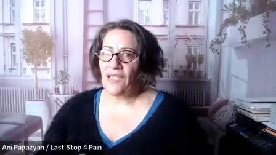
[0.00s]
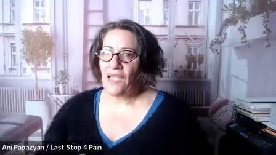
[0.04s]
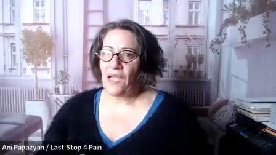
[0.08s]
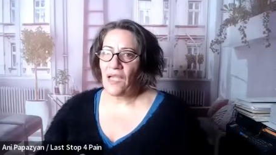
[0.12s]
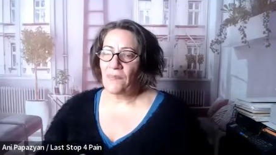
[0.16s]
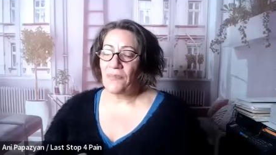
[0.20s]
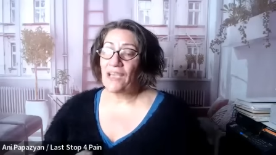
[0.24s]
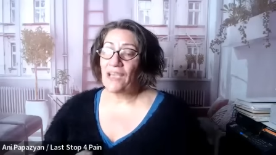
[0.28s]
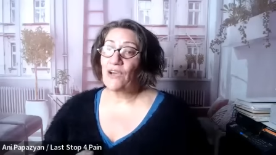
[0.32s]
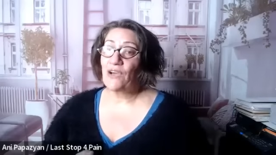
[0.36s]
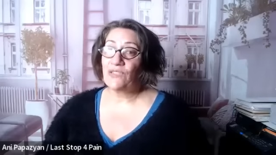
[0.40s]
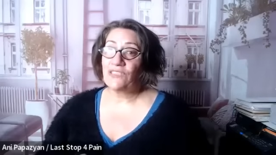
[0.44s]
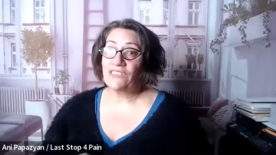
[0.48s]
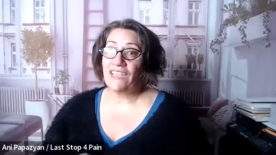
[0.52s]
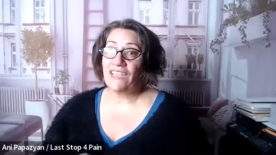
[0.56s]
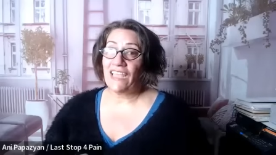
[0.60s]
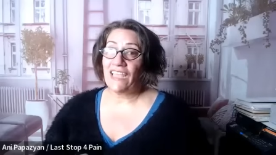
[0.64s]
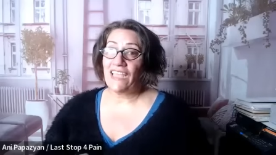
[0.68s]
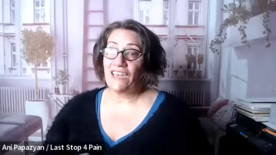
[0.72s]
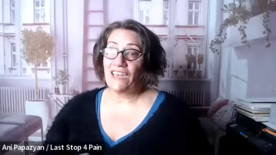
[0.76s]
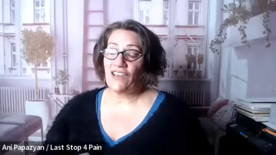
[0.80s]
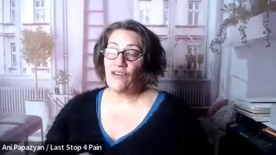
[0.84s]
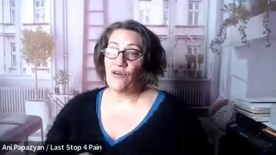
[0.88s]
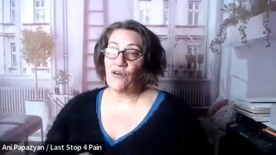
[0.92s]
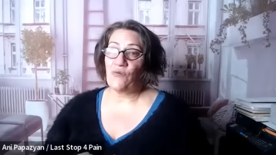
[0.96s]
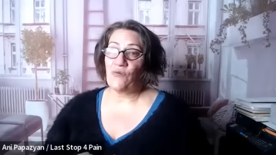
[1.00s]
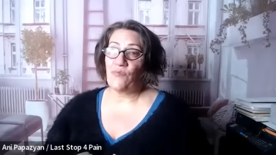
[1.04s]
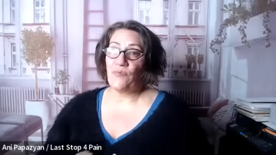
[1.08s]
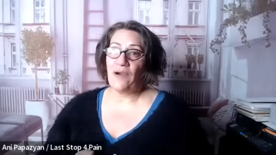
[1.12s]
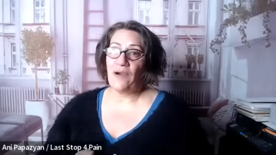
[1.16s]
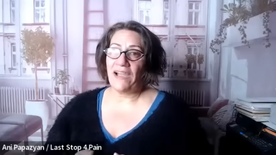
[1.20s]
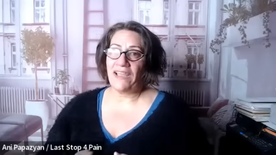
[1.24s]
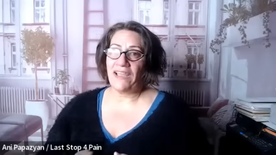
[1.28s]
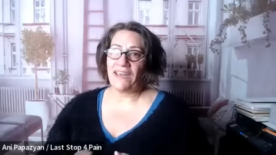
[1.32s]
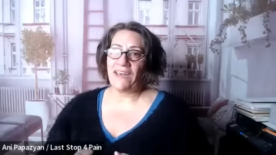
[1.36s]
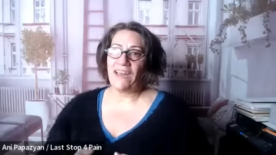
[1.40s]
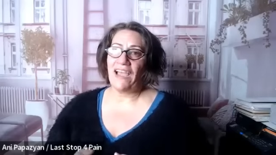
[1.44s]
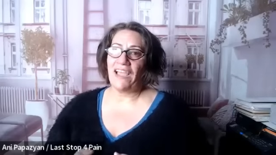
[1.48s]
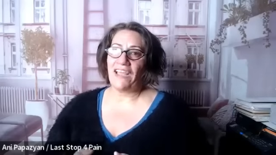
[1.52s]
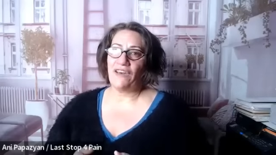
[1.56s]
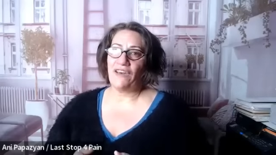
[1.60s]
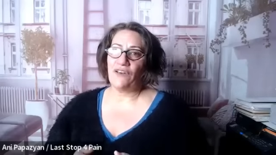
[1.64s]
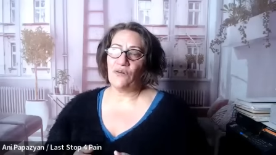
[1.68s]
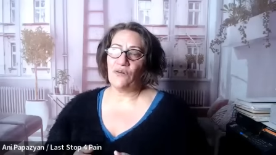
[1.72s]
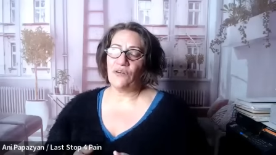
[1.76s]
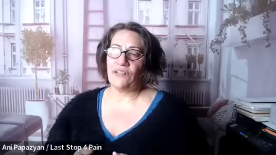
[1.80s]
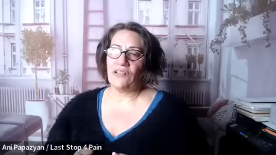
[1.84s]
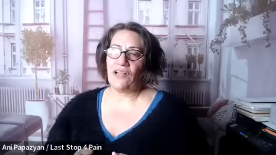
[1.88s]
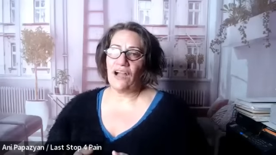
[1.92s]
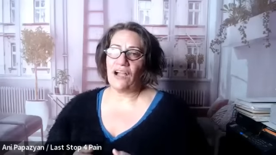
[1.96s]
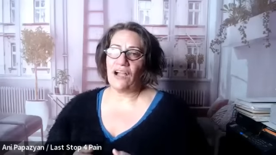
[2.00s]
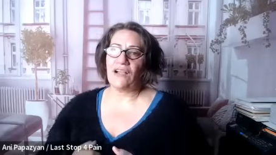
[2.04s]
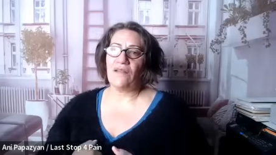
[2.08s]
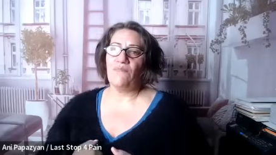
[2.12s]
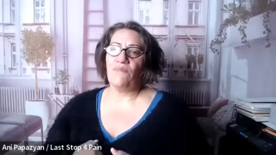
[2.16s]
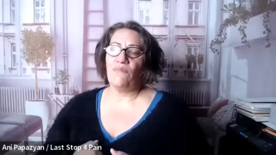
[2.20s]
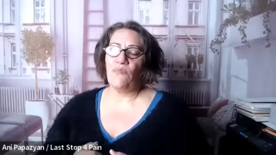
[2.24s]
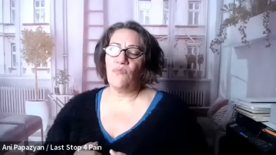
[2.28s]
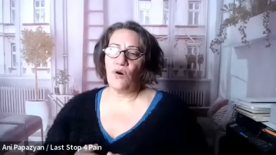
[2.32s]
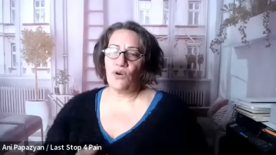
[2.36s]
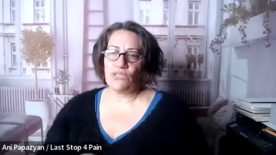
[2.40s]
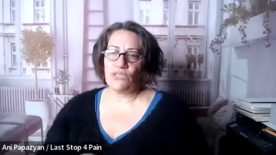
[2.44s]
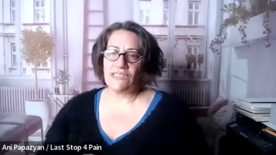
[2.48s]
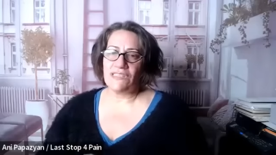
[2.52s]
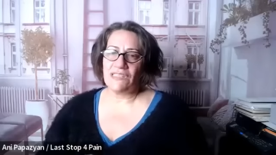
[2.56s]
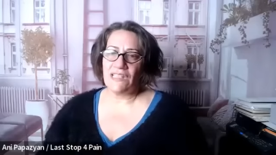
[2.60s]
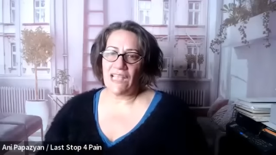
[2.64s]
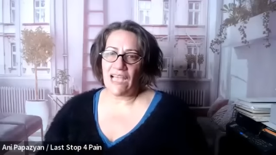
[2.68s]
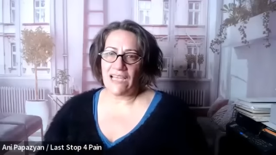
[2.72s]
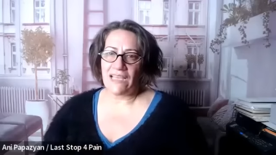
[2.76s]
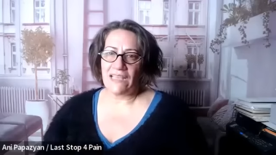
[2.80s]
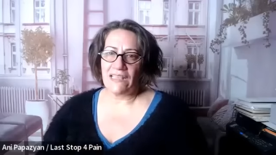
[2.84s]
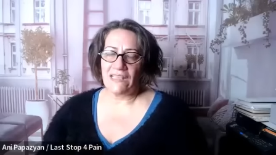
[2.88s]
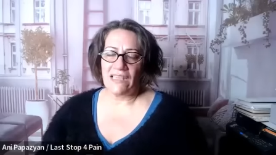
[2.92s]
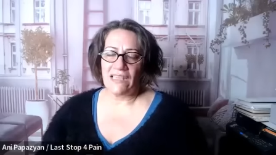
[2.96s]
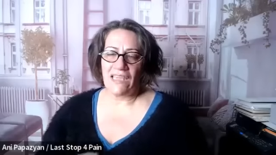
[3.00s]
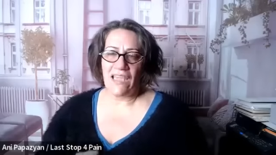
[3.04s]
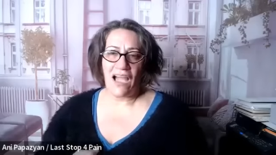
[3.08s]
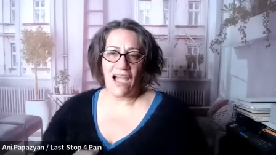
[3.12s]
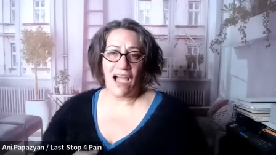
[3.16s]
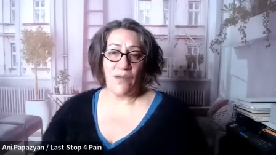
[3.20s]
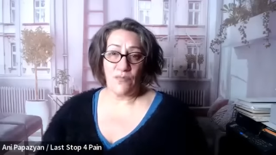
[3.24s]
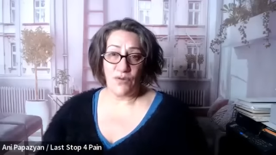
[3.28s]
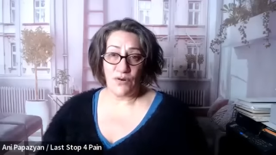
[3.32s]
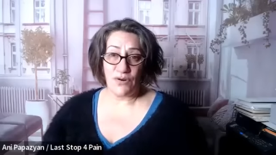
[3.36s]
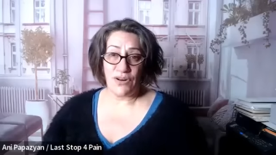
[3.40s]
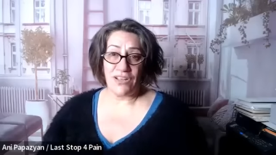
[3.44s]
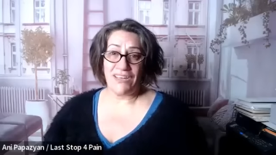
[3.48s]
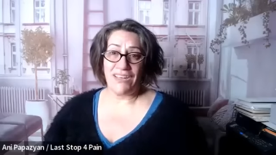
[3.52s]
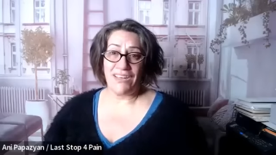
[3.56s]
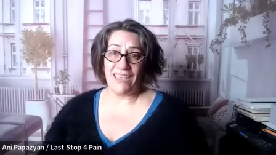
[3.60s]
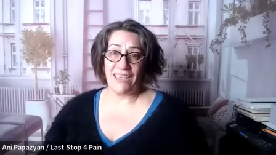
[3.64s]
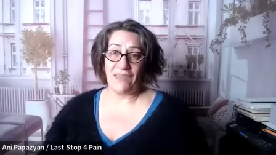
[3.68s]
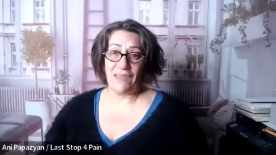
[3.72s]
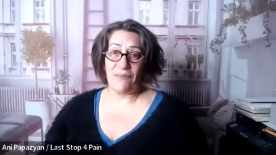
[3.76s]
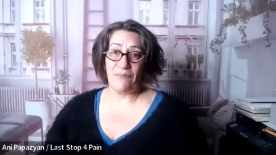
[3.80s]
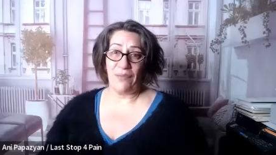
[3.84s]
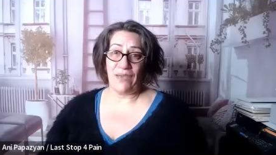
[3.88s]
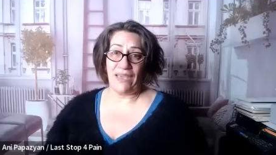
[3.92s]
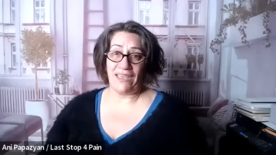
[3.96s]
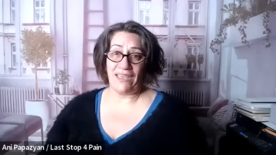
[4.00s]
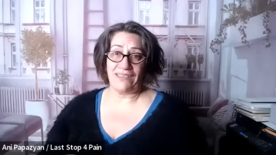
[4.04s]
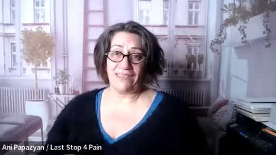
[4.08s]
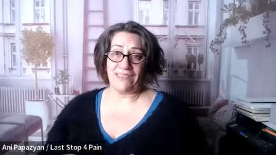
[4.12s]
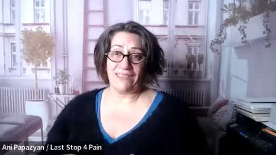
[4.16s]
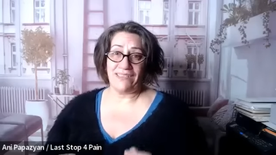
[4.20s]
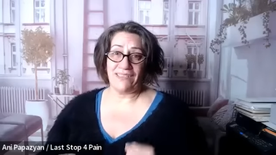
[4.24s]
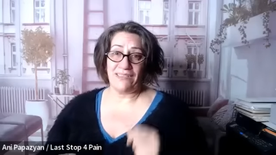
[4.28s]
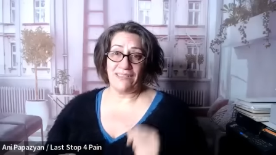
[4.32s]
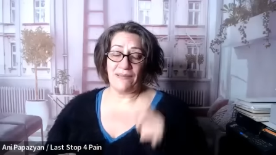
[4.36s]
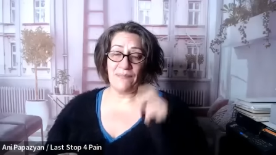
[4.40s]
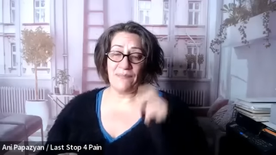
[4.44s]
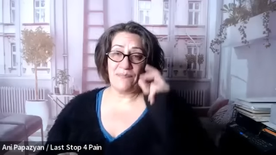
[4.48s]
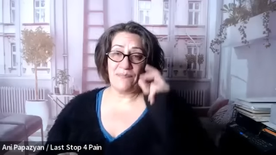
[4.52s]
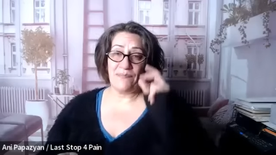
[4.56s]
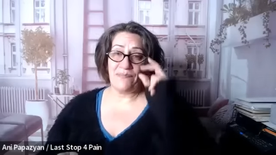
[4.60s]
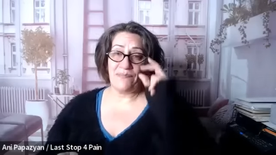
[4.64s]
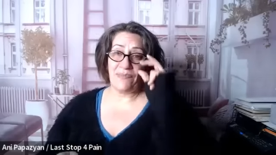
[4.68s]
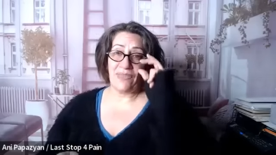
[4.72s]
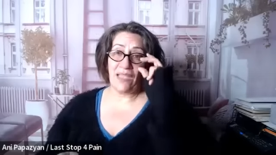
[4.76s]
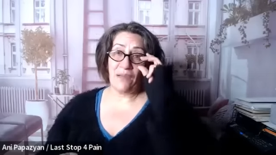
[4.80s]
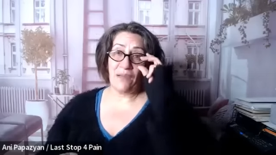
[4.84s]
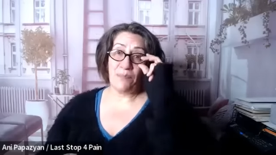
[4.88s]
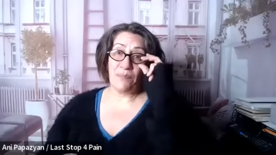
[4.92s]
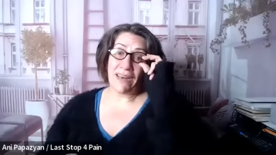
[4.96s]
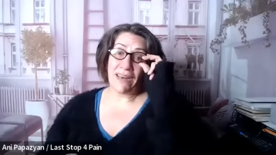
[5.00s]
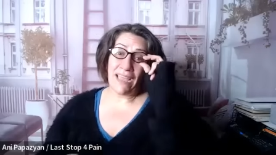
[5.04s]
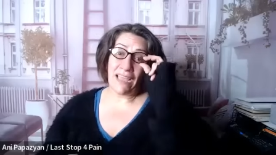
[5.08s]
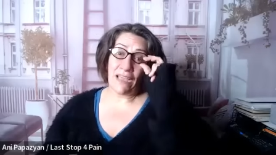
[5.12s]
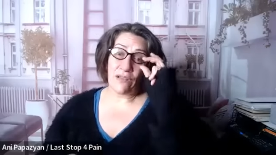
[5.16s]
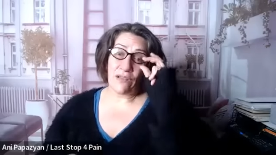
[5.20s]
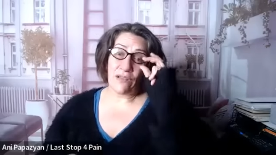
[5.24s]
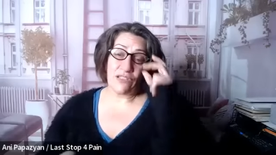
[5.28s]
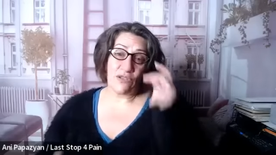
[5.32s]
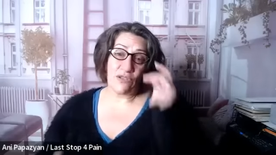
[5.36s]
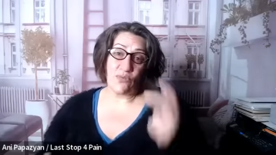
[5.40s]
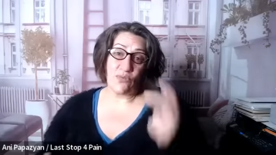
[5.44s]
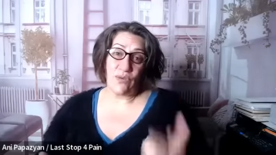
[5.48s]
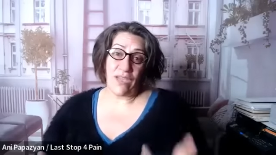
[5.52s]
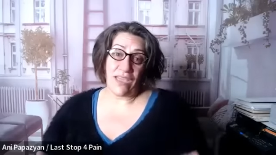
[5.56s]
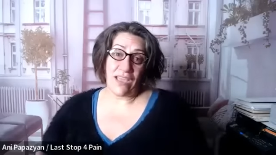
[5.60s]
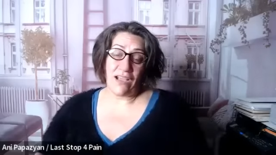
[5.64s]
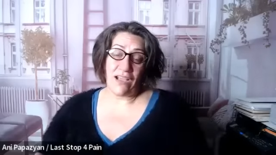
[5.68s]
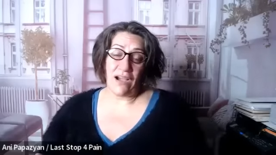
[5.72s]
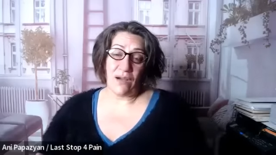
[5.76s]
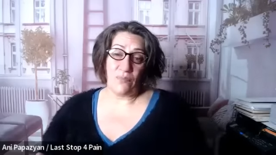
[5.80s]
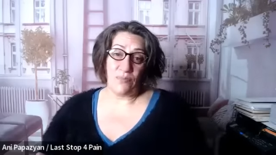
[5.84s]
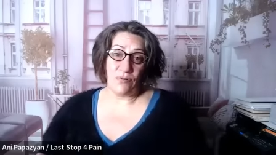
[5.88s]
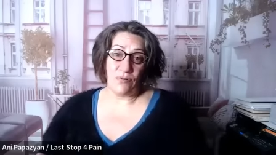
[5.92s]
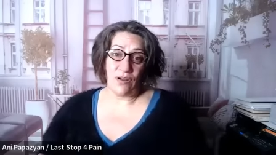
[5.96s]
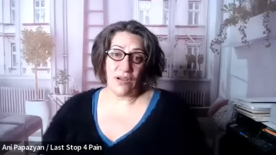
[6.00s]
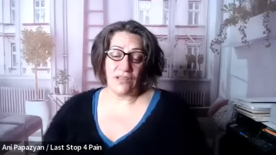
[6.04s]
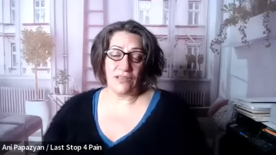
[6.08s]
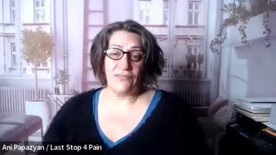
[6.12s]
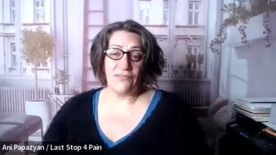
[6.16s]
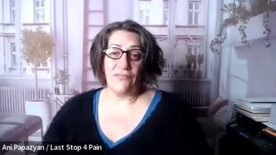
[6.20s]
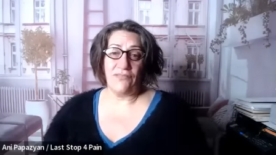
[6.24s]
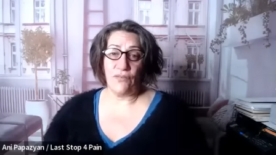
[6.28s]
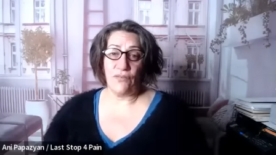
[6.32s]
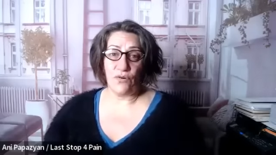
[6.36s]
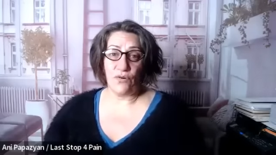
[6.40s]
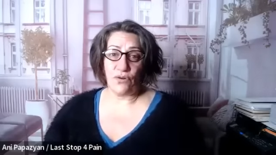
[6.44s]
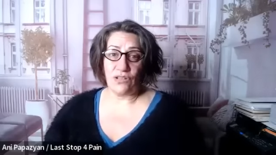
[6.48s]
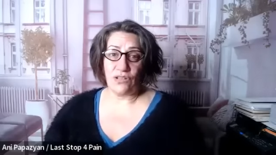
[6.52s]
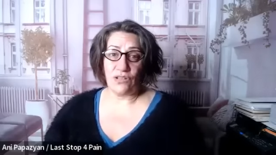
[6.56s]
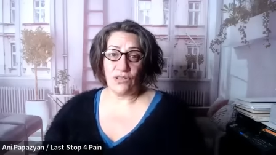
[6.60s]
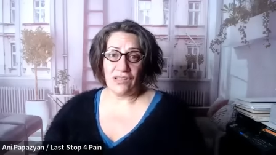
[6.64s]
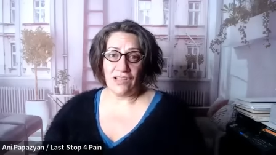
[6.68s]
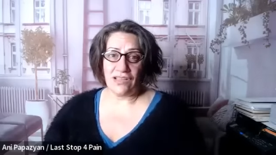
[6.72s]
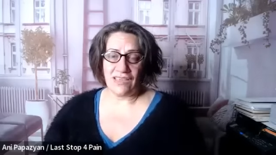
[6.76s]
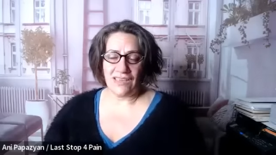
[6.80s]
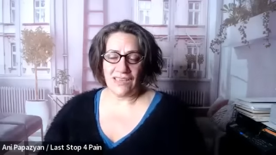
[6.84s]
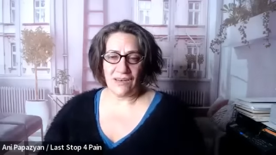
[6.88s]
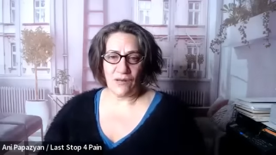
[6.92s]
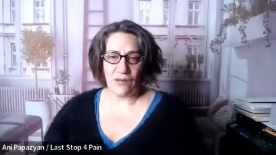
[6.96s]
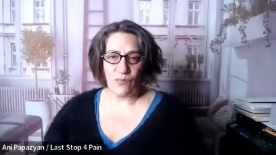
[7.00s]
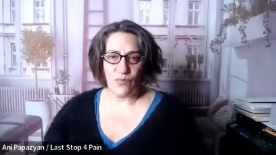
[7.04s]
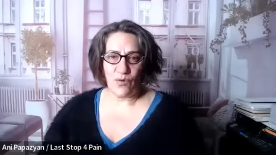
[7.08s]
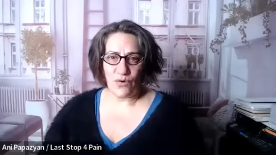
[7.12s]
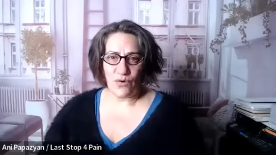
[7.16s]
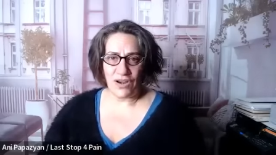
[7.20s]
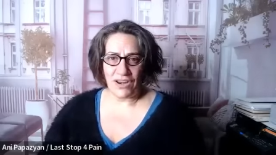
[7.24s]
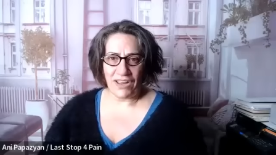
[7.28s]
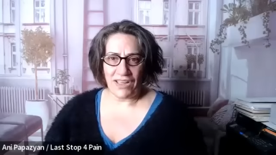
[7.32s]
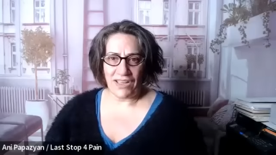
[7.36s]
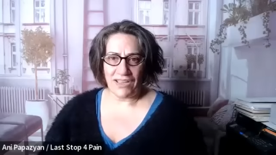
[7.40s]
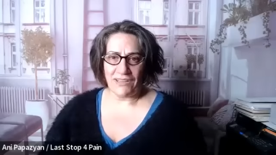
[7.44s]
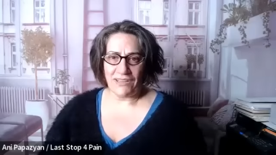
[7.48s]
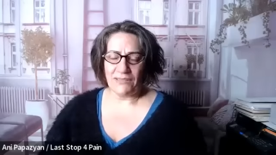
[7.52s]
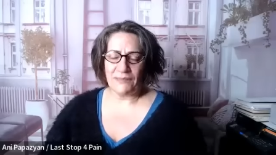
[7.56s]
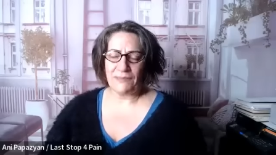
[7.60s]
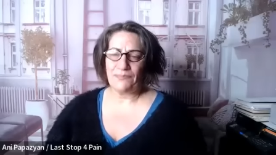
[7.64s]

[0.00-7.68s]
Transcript: Because they know by 9 o'clock, most likely I'm already in bed. But I also wake up around 4 o'clock in the morning.